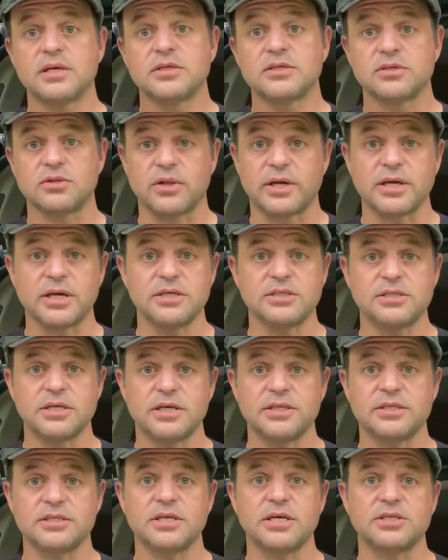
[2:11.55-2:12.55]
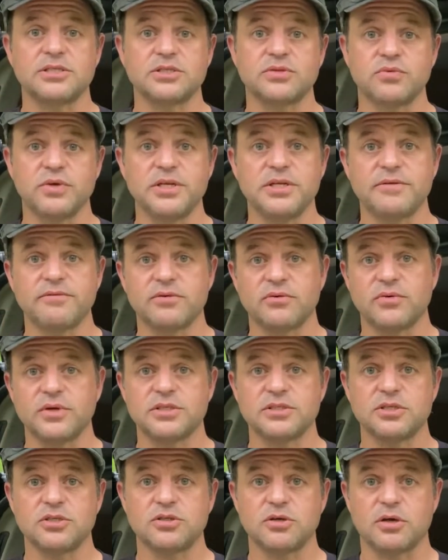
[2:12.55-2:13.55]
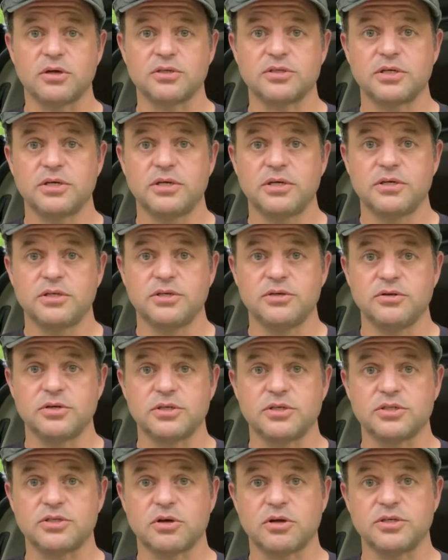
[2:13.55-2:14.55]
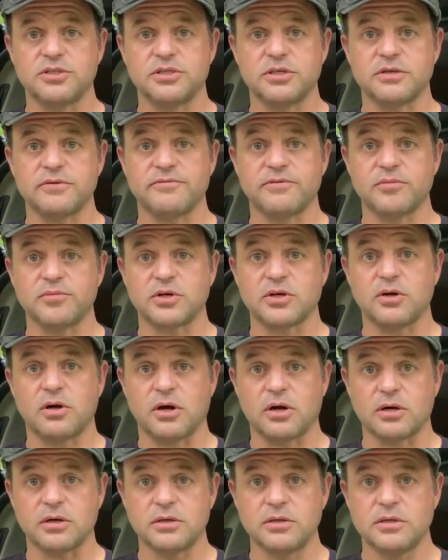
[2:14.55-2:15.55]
So like I said, this has 3 different ways to charge. You can charge it from the car,